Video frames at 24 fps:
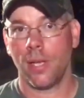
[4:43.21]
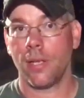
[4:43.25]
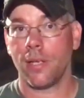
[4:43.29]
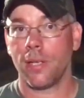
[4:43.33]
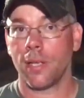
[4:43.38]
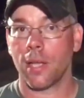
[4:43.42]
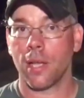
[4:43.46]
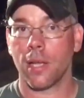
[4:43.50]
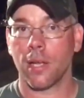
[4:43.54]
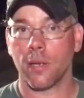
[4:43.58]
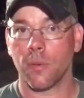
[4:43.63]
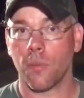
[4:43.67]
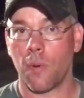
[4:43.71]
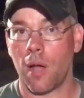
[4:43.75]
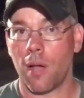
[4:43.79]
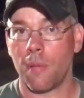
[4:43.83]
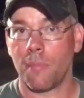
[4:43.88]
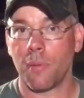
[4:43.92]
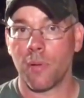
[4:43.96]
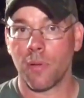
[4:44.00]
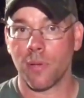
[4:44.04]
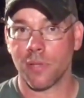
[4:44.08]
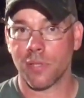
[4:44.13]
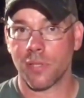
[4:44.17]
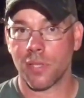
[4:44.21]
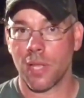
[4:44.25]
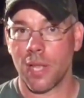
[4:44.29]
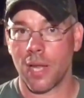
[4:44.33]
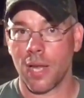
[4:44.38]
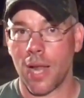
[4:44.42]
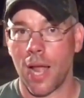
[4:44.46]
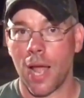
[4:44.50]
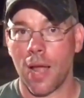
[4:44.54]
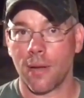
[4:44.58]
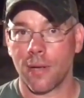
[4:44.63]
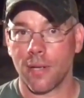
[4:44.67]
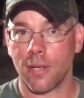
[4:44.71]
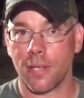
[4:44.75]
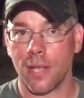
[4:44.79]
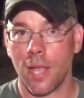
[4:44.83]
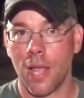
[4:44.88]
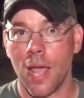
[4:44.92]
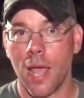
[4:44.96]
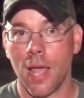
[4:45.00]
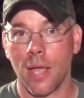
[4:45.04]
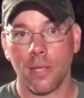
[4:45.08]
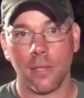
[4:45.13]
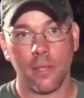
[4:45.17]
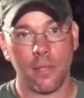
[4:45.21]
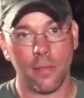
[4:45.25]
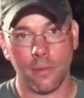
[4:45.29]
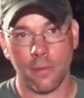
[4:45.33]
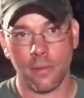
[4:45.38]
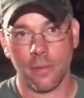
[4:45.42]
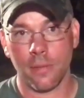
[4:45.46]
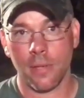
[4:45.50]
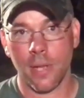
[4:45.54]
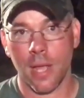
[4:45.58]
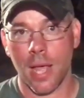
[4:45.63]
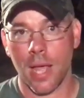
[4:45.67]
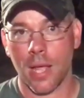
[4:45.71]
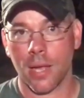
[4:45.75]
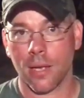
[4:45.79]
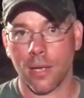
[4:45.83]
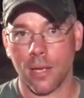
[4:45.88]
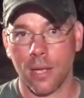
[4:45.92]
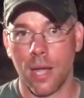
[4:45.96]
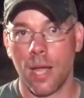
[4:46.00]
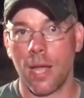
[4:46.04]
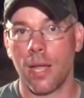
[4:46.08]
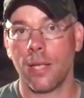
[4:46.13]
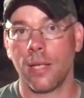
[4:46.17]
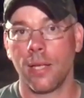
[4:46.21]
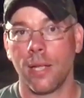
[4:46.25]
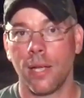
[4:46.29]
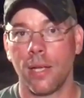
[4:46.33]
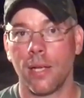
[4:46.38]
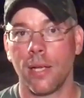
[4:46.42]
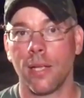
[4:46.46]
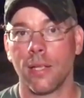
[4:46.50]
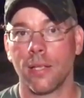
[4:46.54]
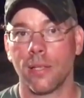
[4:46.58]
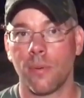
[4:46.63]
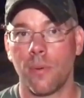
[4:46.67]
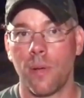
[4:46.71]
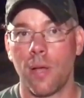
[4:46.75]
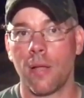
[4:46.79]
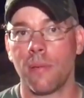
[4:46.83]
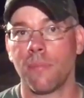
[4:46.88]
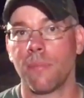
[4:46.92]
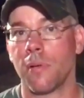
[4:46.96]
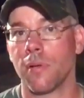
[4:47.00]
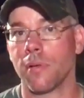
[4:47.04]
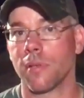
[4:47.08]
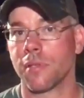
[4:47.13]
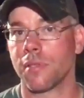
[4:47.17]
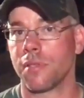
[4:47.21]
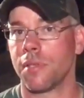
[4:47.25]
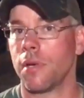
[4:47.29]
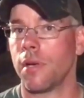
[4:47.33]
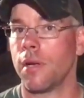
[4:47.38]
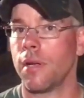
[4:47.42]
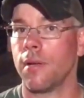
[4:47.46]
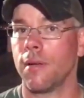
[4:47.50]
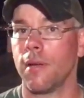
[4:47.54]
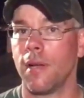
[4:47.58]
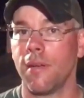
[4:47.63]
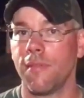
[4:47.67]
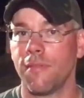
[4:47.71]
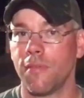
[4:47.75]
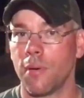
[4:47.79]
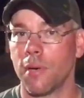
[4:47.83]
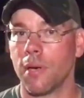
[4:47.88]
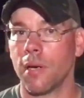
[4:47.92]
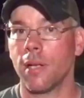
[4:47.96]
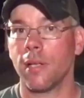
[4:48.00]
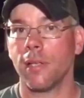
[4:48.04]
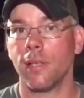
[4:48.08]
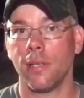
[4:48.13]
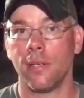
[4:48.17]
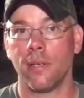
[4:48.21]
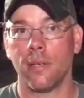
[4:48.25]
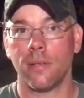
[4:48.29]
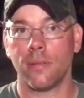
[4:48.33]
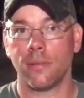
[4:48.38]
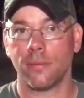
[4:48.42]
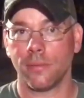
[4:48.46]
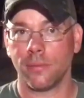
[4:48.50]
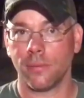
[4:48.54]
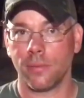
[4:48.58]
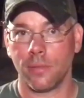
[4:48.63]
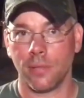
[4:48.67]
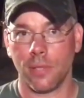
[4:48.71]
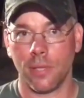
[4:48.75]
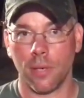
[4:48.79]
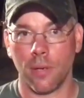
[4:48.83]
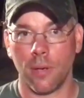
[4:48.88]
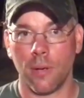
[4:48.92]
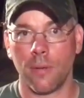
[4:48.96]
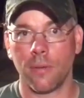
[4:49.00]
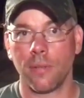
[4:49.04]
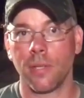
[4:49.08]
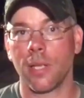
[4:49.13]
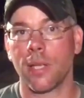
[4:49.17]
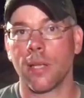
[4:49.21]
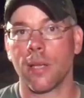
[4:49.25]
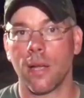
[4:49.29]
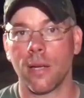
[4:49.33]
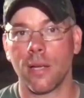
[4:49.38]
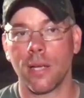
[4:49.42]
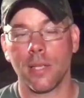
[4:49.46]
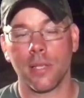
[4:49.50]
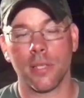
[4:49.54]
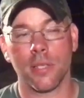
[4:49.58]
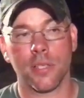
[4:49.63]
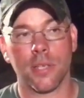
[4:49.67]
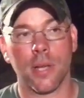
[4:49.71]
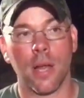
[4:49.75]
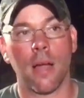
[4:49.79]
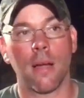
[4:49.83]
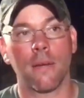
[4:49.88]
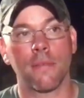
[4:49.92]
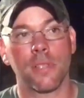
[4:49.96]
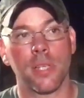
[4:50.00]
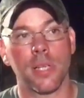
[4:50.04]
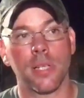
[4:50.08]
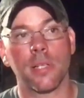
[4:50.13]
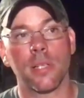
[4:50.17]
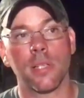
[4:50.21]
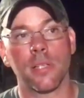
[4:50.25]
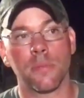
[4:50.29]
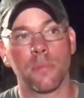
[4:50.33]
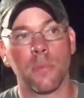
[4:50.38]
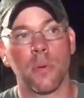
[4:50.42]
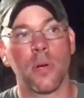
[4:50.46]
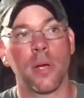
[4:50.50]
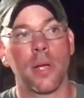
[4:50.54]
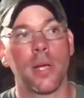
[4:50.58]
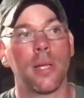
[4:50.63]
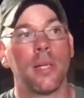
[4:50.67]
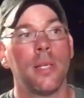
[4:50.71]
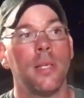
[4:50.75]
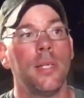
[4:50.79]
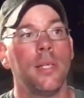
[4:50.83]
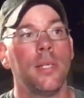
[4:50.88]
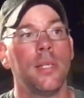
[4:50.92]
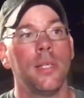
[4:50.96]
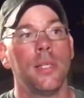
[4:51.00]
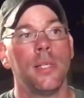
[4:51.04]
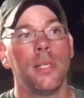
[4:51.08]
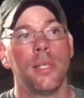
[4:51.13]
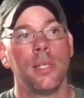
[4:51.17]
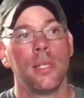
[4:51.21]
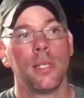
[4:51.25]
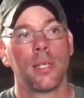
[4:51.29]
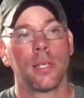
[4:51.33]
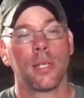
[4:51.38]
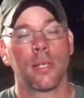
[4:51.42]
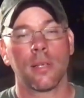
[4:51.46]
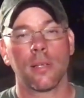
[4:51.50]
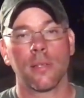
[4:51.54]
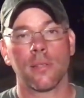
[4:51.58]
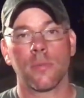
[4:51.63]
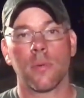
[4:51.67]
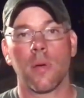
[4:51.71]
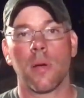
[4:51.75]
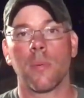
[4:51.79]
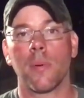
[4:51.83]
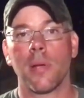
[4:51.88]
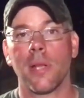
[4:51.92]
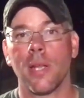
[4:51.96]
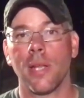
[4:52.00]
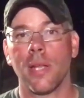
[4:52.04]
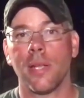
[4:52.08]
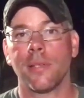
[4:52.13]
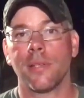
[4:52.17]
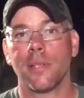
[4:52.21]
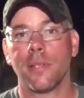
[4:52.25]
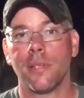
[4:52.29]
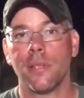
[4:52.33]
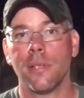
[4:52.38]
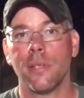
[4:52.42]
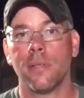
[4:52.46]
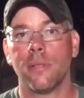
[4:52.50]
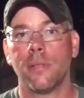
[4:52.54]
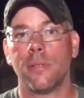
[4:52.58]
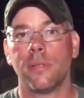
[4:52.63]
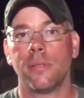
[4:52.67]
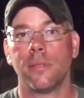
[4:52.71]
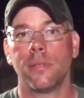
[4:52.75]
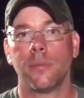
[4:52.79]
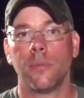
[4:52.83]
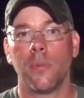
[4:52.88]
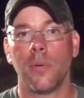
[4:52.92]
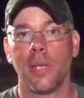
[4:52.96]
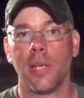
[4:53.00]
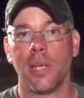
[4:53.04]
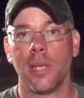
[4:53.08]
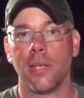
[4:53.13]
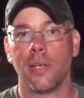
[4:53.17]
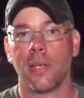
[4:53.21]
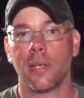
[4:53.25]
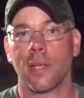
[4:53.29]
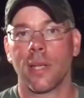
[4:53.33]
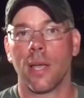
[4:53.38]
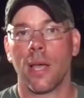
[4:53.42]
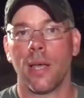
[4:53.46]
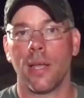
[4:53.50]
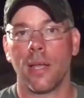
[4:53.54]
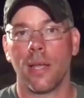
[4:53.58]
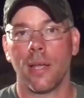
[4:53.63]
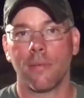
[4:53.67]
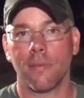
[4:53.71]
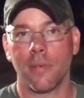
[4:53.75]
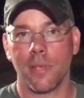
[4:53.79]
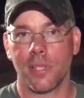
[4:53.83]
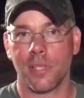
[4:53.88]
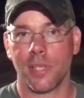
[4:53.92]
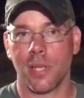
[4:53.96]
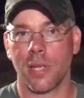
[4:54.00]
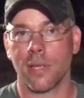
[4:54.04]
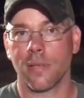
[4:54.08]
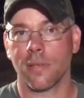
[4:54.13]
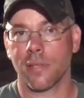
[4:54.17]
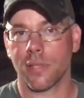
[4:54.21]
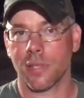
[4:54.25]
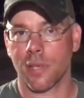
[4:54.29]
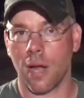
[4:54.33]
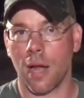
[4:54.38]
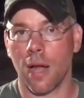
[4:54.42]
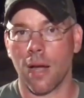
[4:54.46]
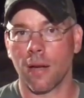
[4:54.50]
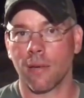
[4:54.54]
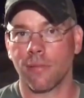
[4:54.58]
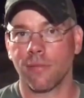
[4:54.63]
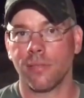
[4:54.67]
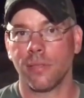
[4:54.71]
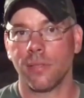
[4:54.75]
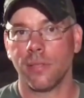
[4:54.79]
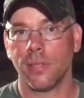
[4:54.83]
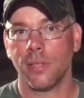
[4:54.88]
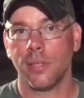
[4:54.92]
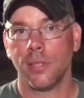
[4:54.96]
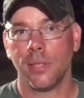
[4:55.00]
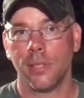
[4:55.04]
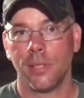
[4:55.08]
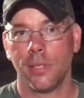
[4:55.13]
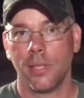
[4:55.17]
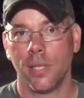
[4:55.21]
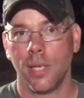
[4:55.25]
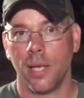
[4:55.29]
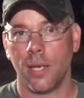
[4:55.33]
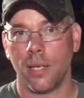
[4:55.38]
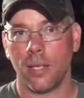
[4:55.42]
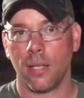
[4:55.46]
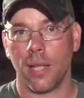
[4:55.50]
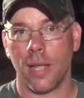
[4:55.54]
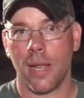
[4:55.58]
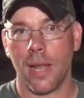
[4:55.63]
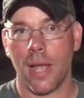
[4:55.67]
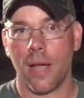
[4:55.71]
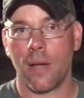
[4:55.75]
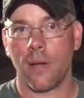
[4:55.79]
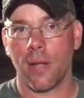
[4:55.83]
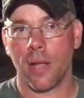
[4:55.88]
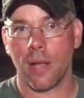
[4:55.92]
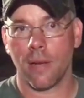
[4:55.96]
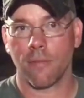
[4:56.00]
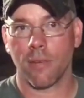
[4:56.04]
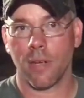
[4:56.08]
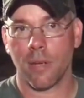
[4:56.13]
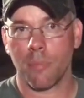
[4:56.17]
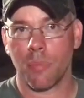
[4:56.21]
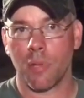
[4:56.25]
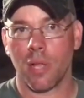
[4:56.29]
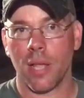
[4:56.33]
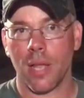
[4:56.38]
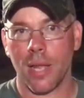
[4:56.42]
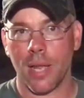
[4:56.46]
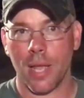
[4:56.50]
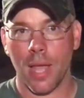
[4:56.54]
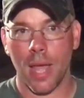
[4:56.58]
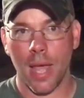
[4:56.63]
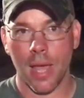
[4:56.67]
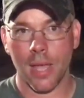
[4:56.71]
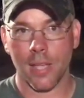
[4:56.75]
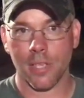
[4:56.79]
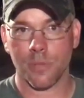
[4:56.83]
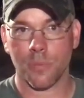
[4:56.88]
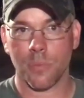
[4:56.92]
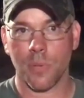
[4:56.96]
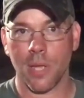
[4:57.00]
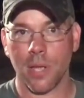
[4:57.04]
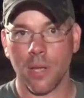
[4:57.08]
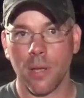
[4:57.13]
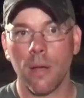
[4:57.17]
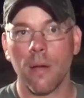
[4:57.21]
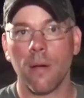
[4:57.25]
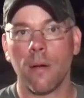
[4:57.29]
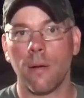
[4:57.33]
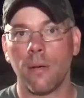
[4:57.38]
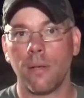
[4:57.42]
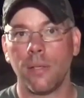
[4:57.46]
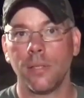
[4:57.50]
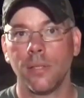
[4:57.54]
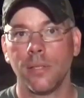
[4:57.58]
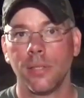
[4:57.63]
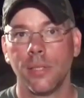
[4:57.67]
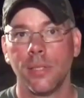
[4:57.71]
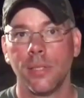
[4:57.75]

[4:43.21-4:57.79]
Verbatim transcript: and you get your wall post laid out in that. You do not cut any of the wall post joinery for it. You don't, you're only cutting the scarves at this point. Because what we need to do, we need to cut every single scarf and lay out every plate as we go.